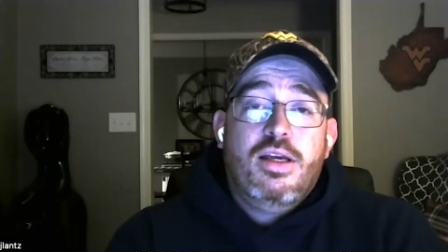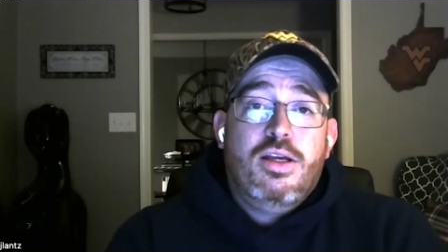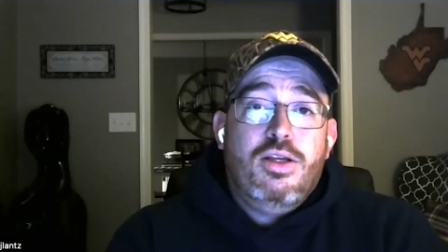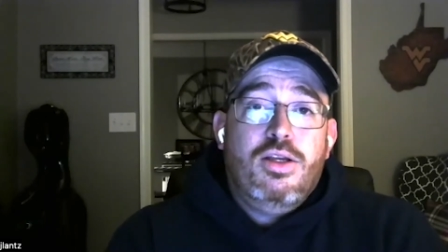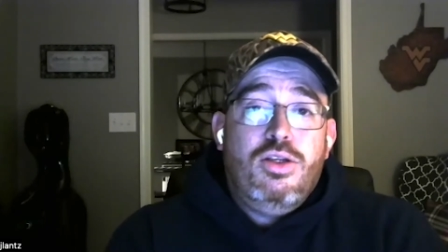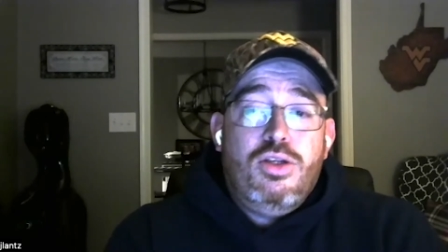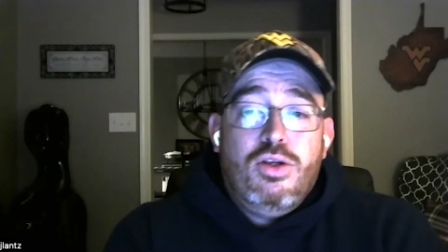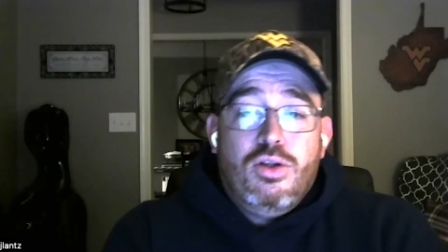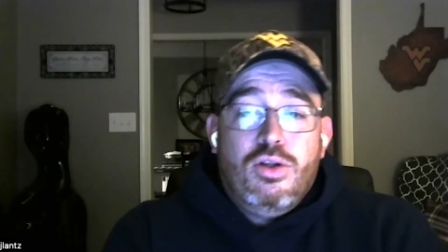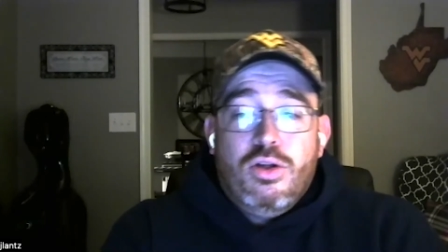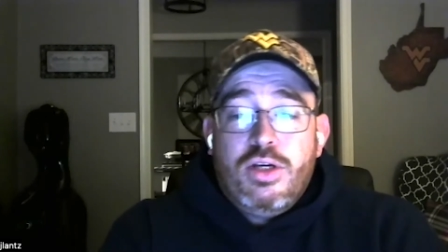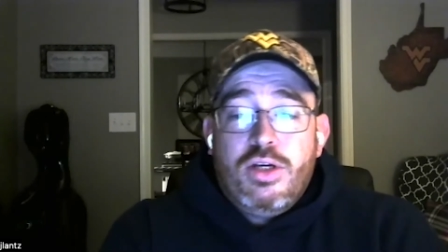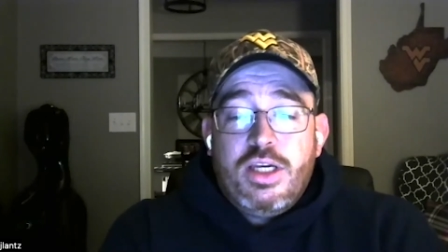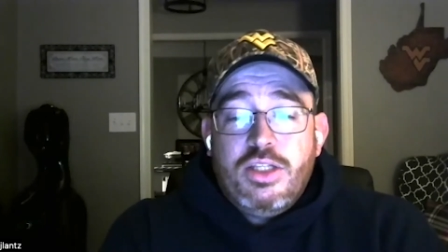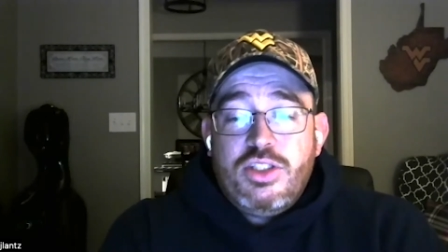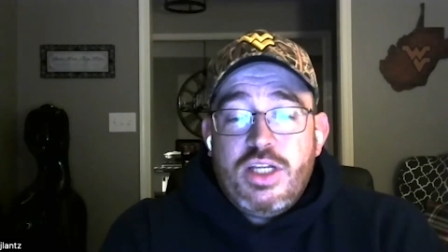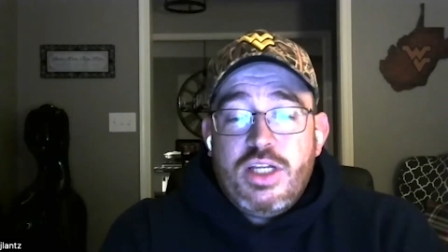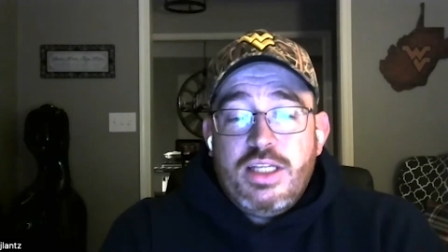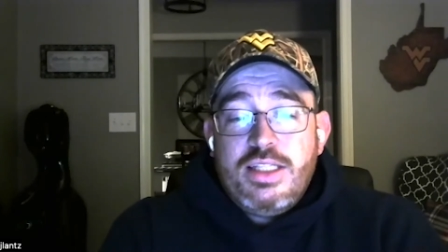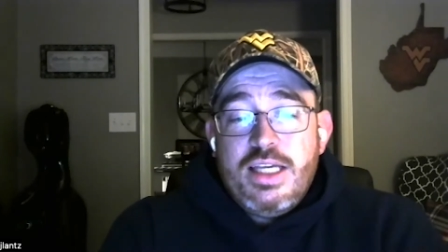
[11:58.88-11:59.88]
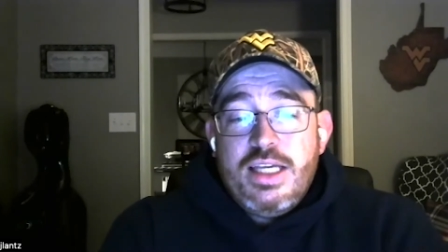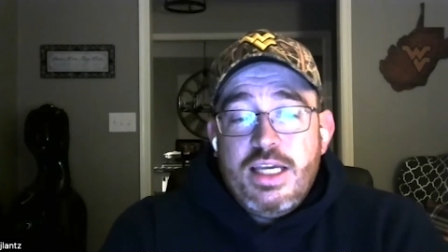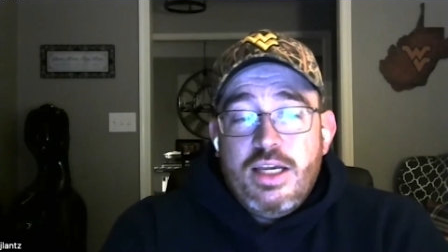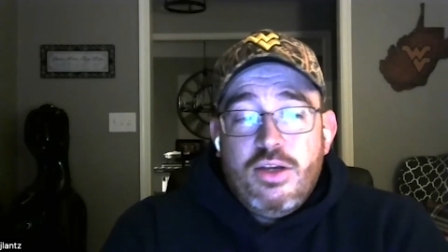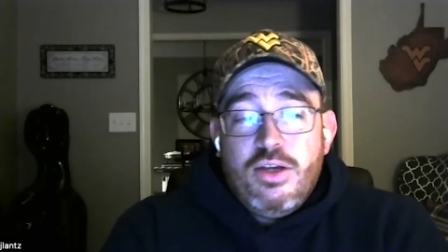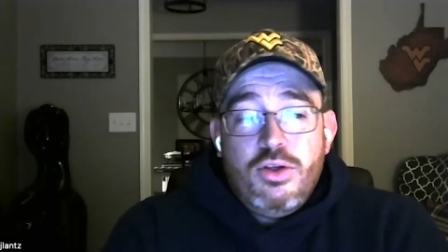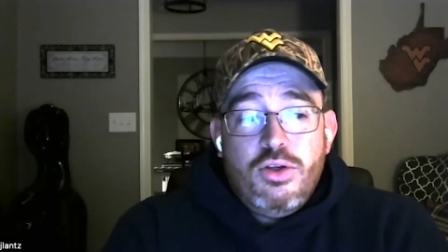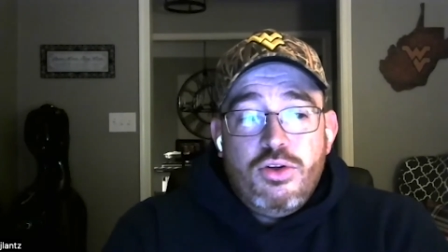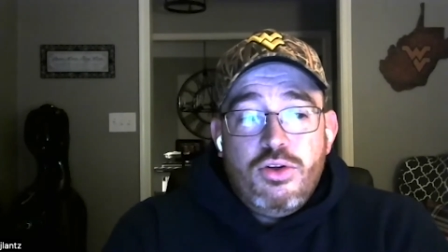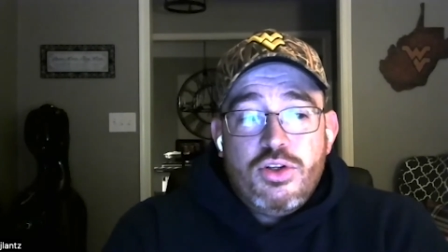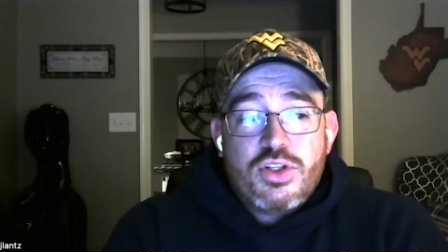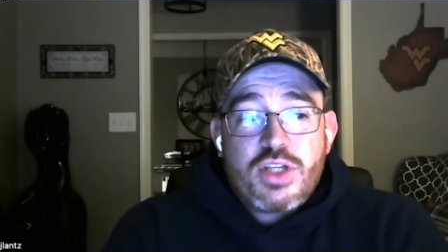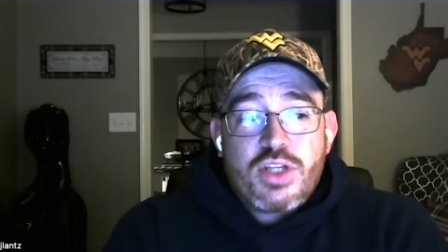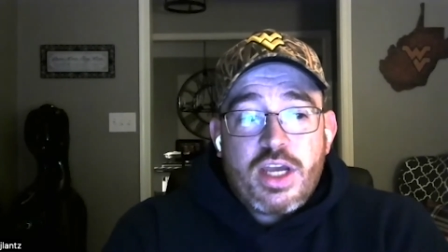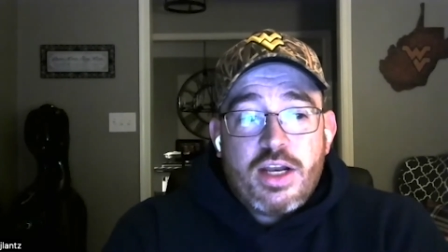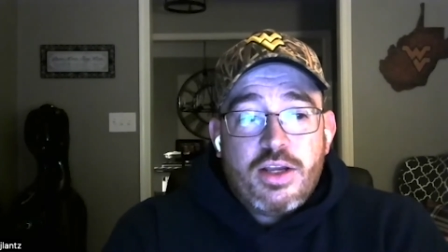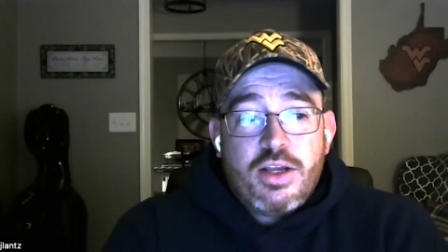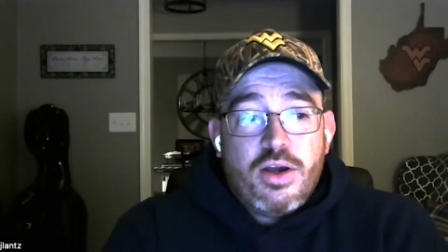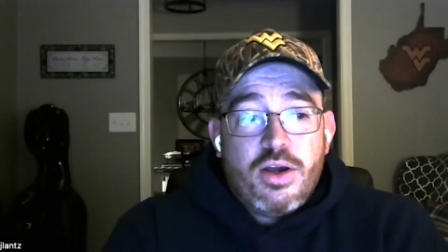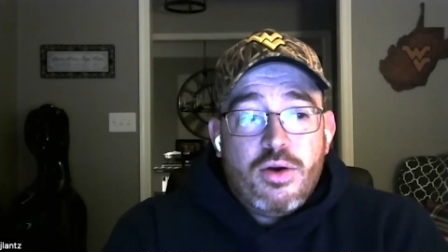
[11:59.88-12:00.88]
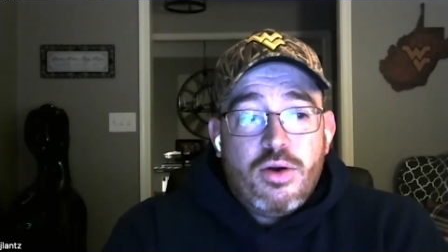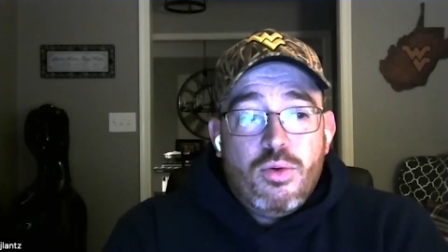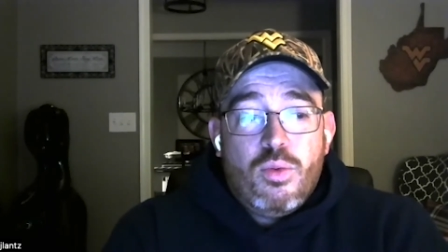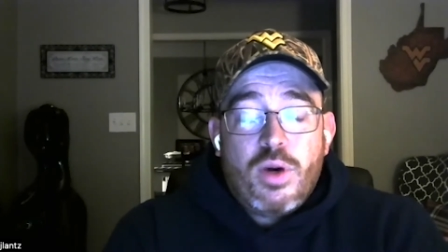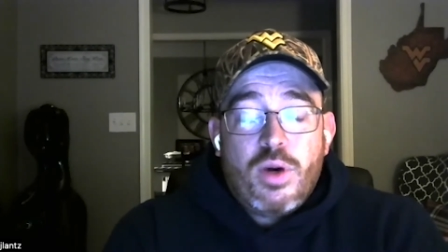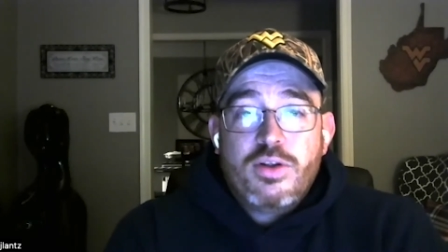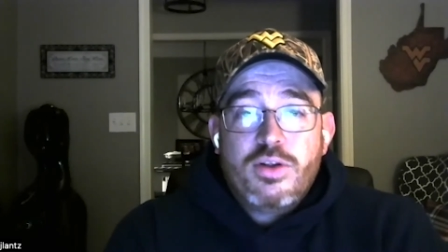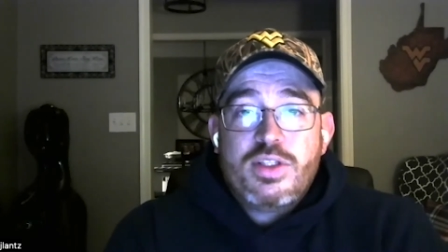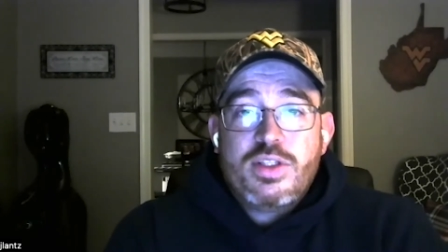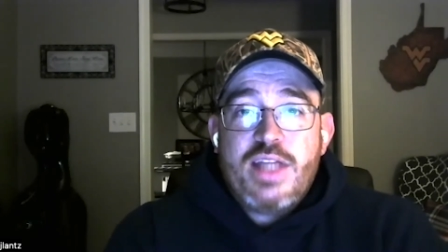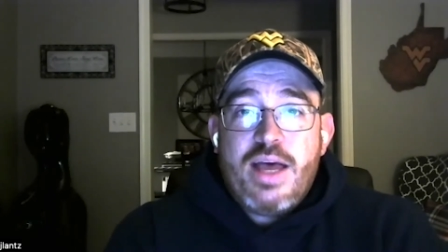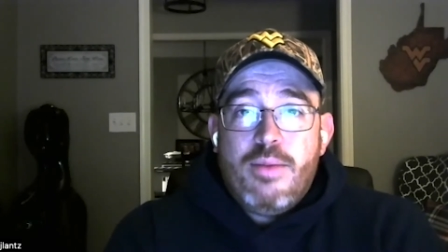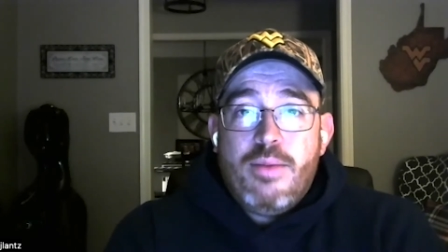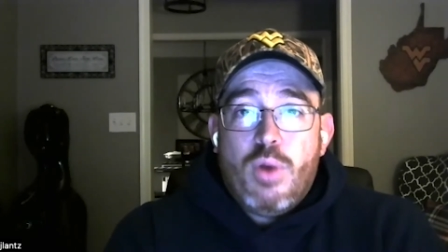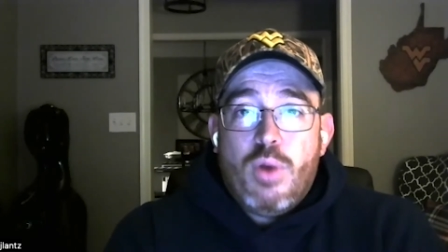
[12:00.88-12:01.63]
you look at JT and you just kind of go, where's that